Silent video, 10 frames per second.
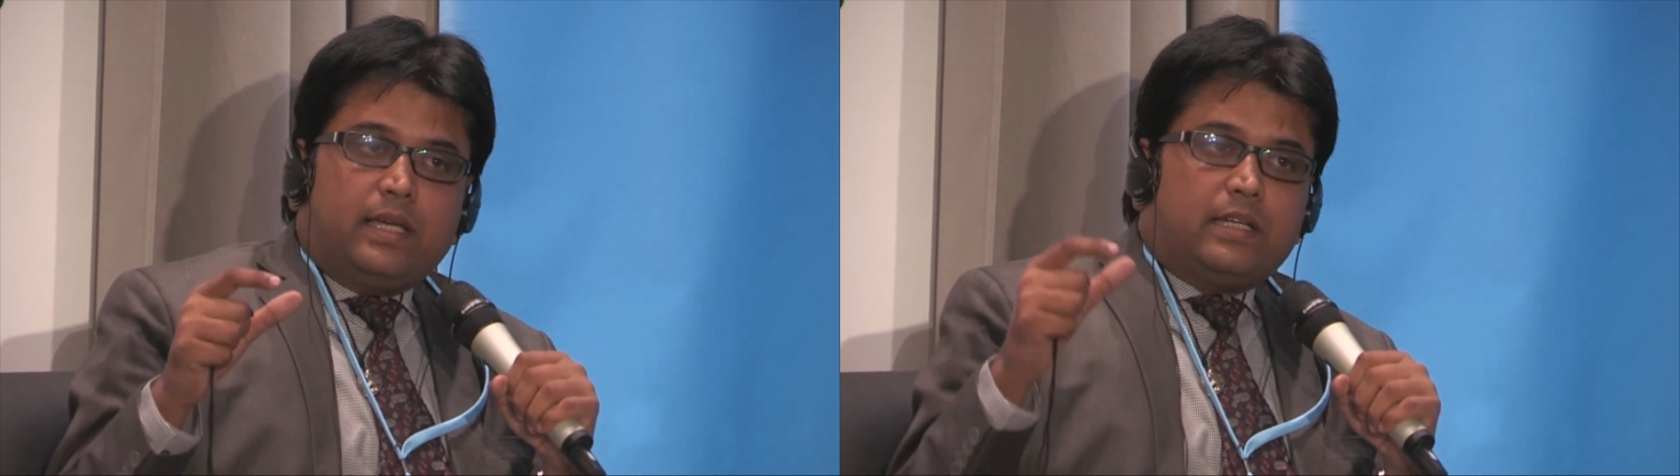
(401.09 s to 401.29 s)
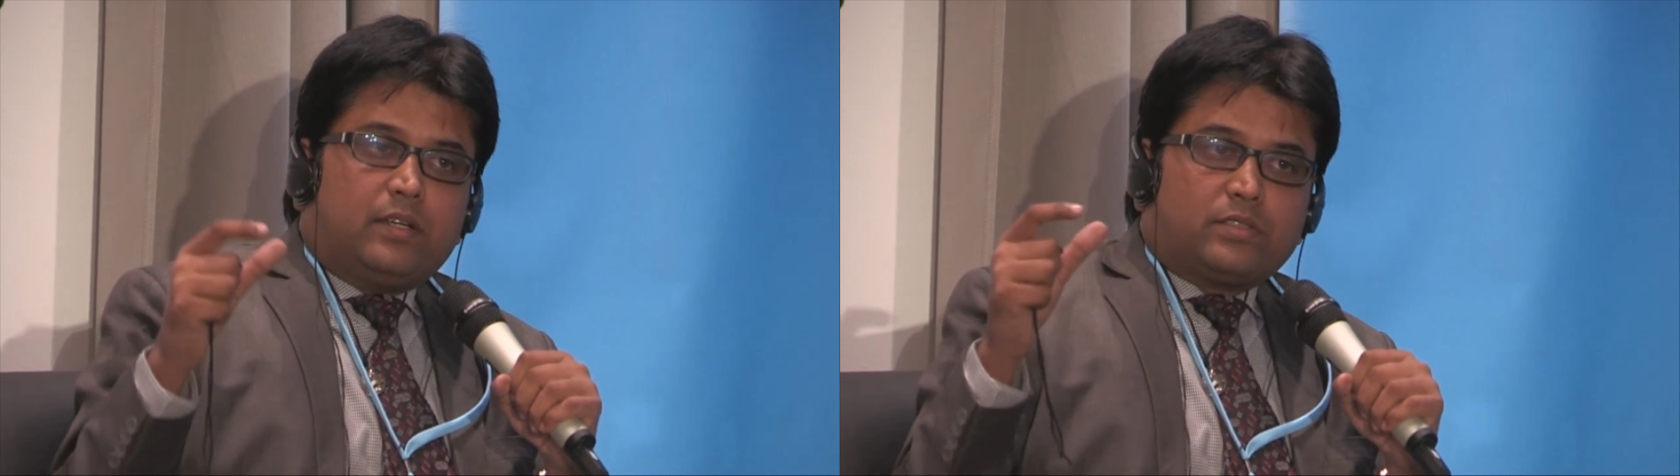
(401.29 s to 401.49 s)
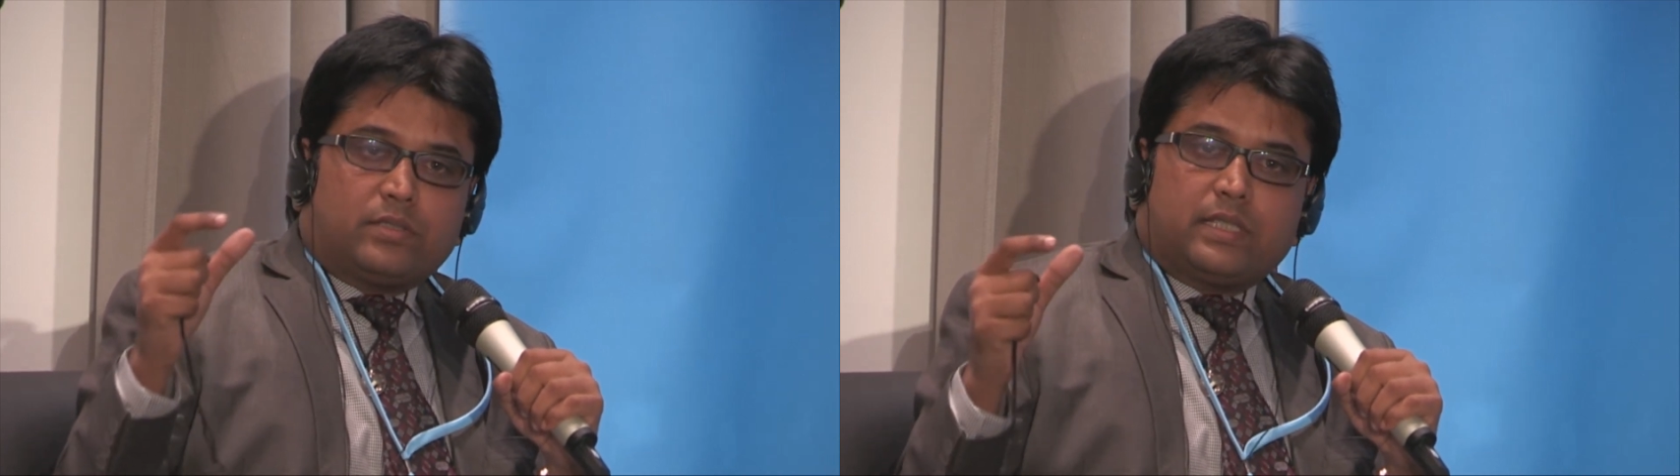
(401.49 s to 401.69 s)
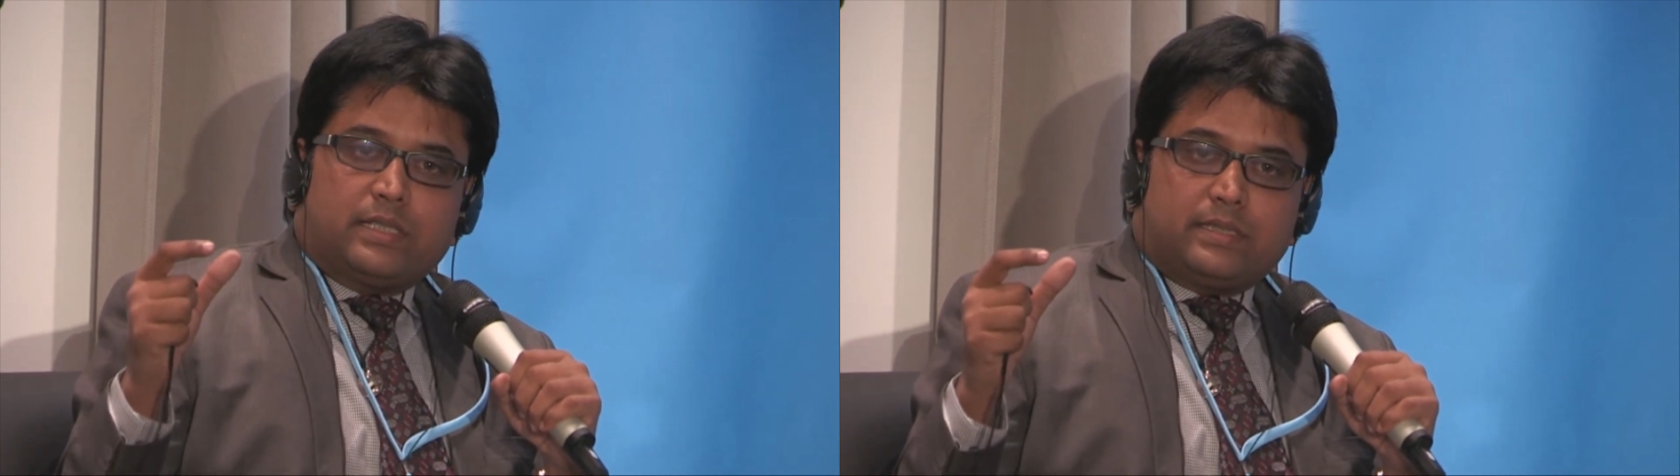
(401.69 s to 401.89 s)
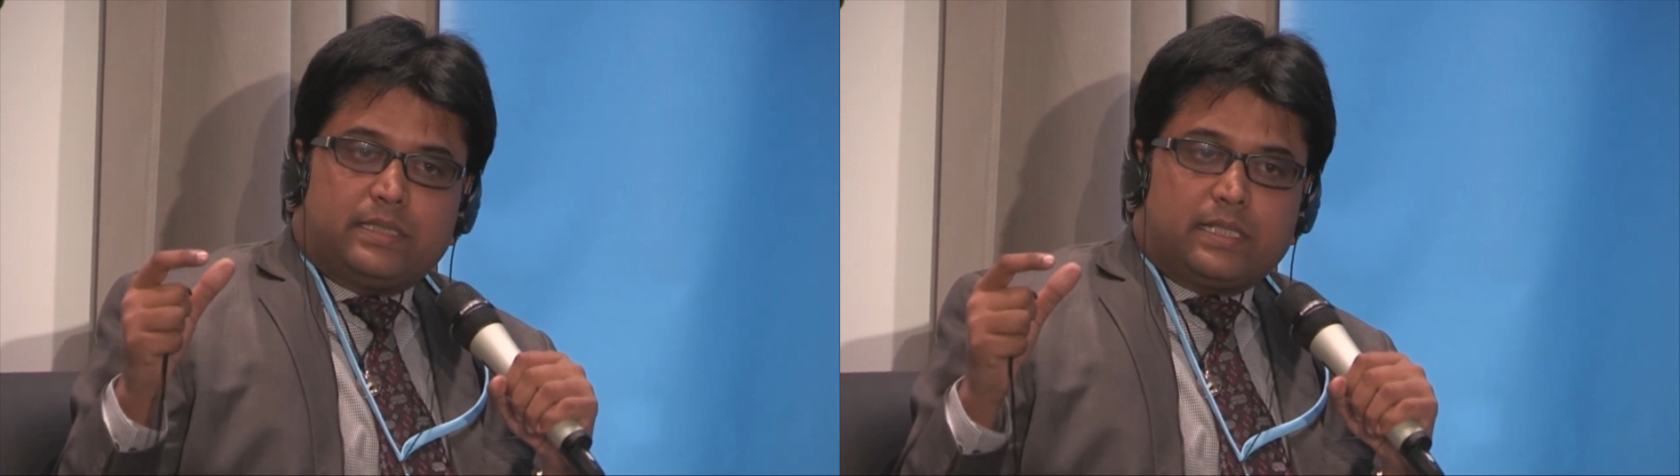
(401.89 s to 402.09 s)
and also at the
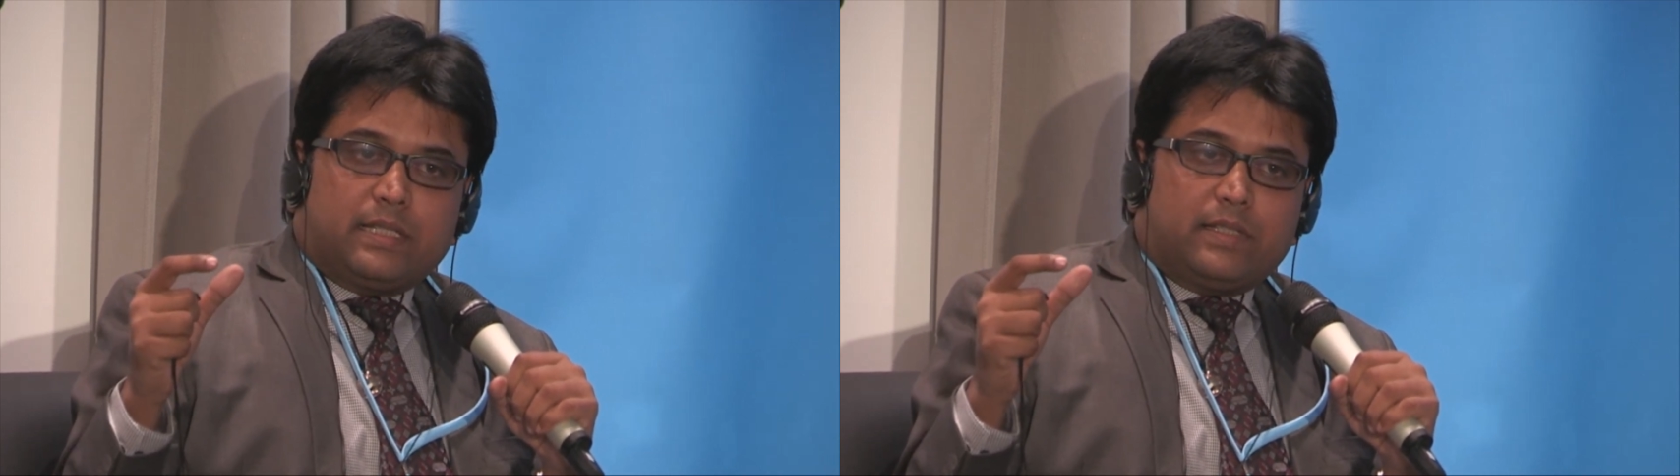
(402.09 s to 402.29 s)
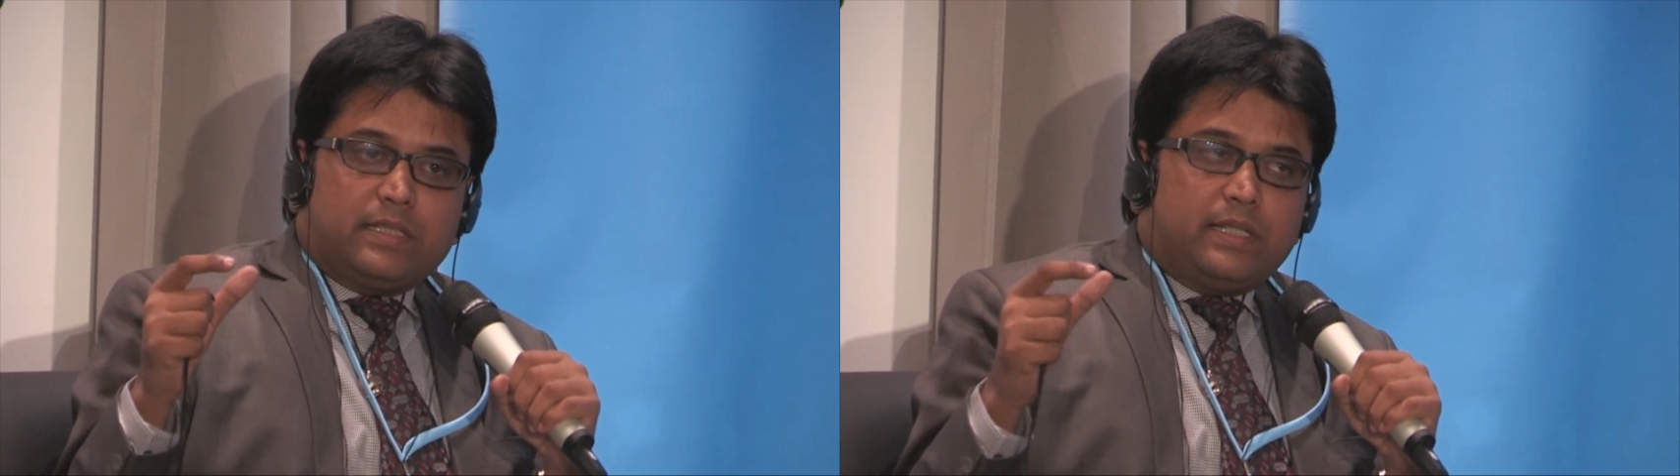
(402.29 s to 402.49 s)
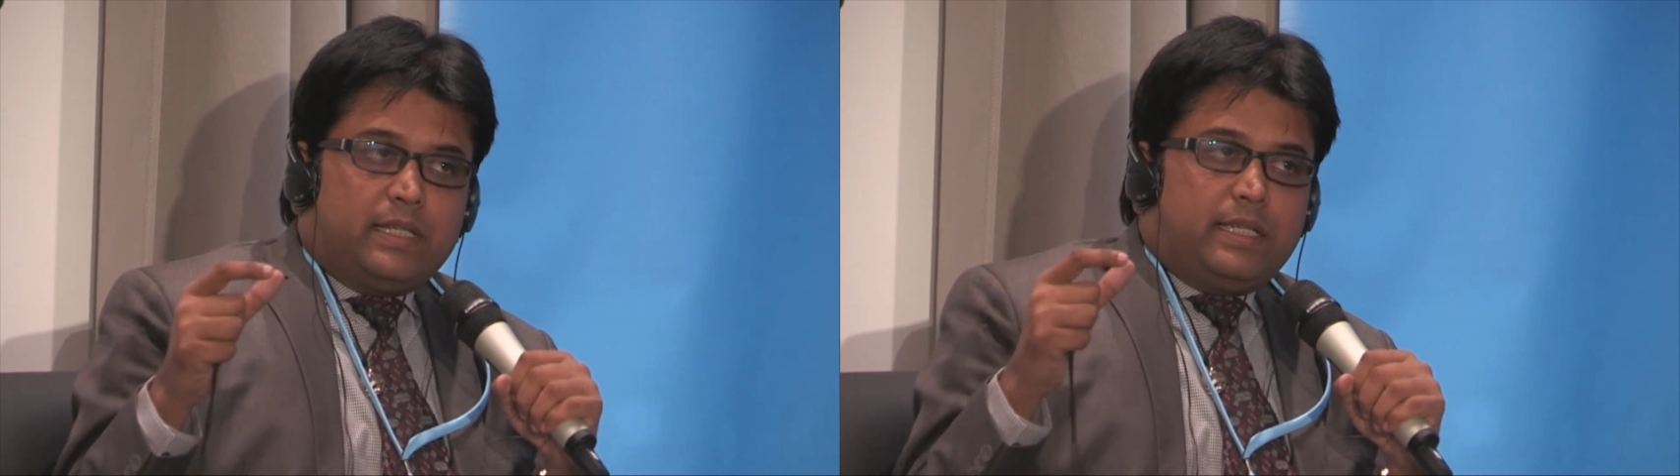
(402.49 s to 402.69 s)
district level.